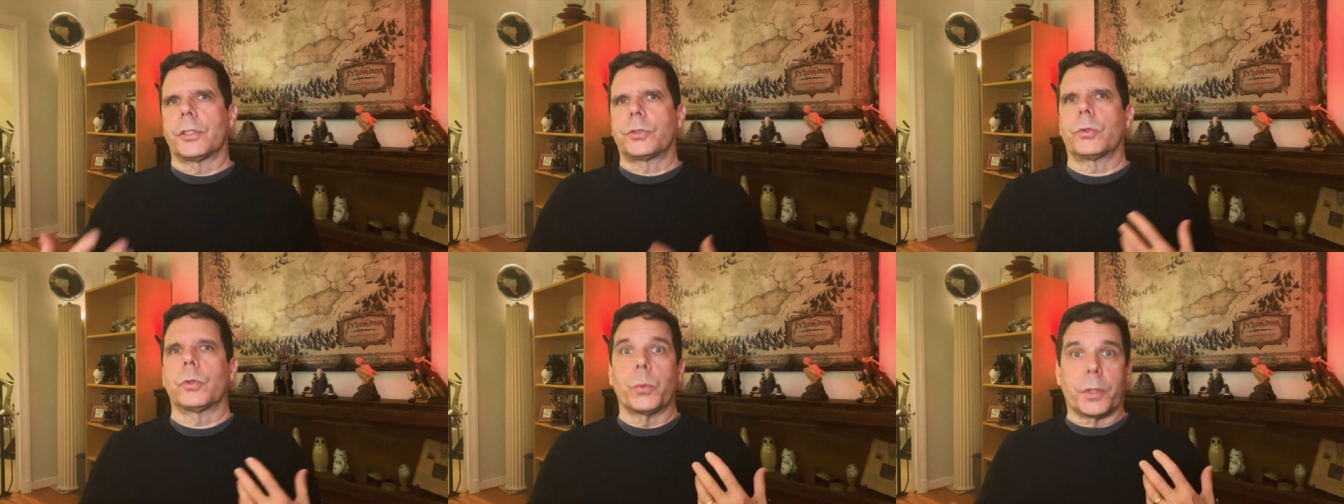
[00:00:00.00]
I
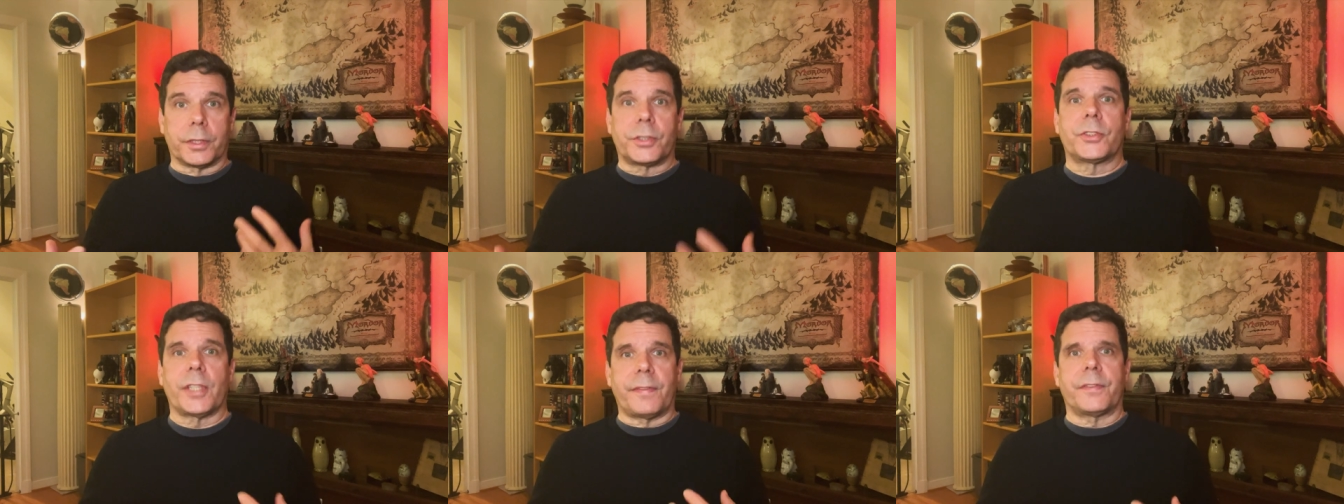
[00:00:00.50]
sort of want to
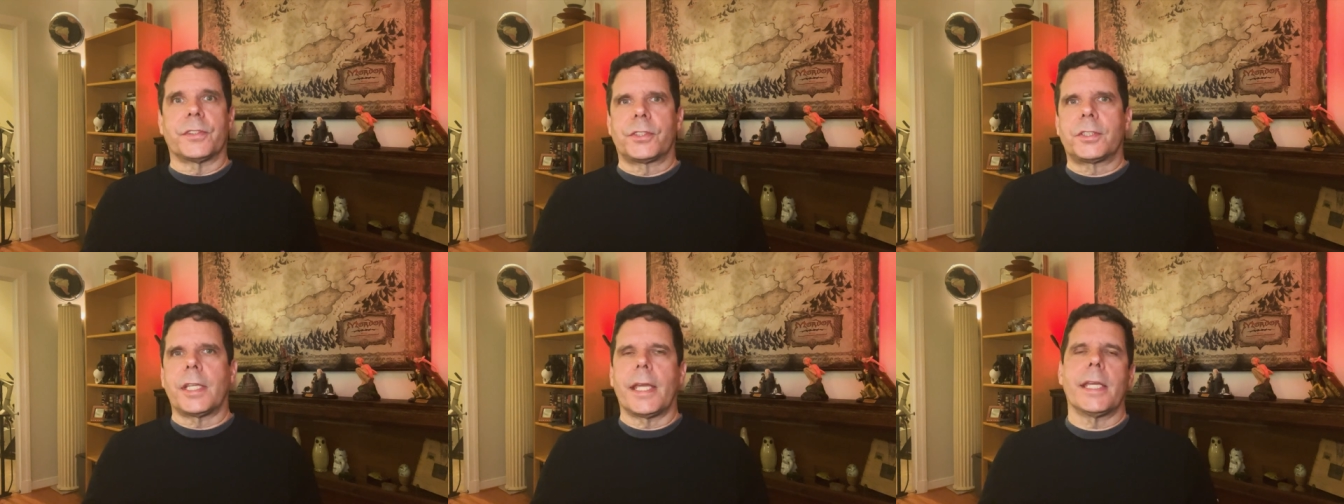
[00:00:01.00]
set the
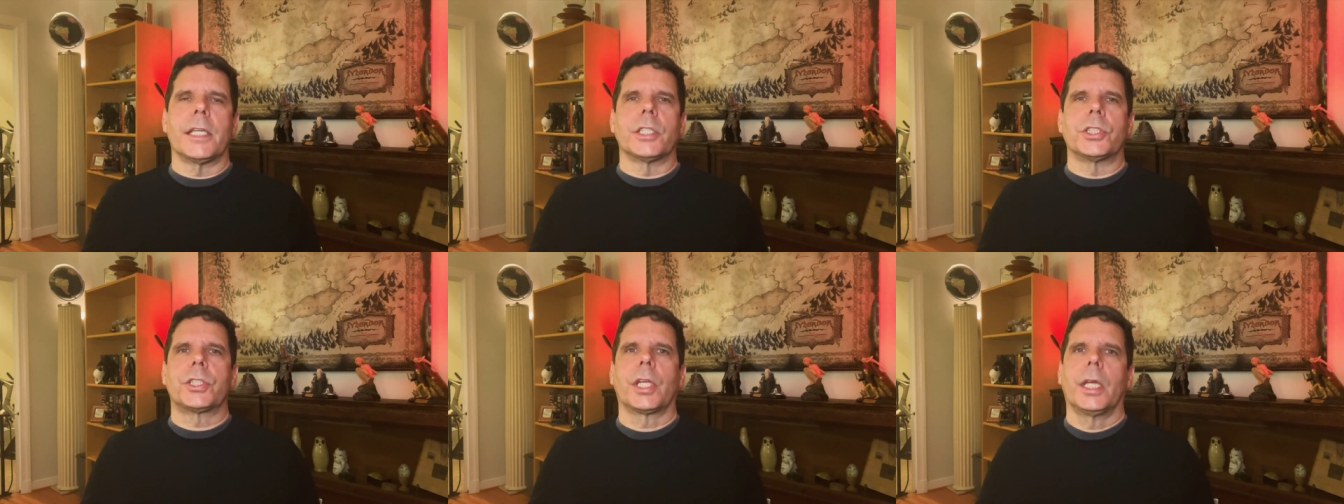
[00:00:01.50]

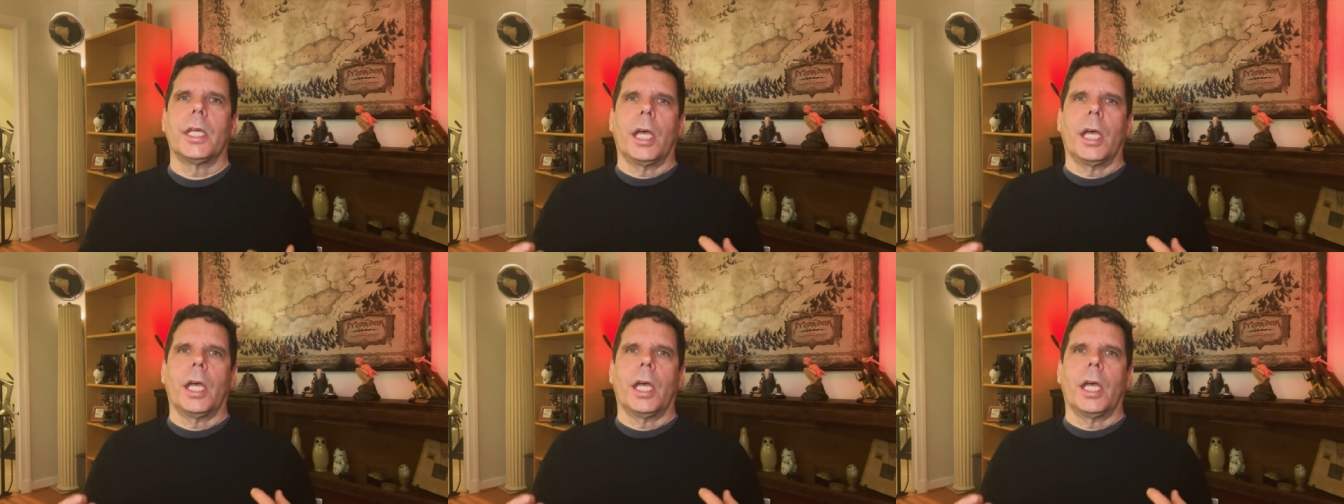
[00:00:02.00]
stage.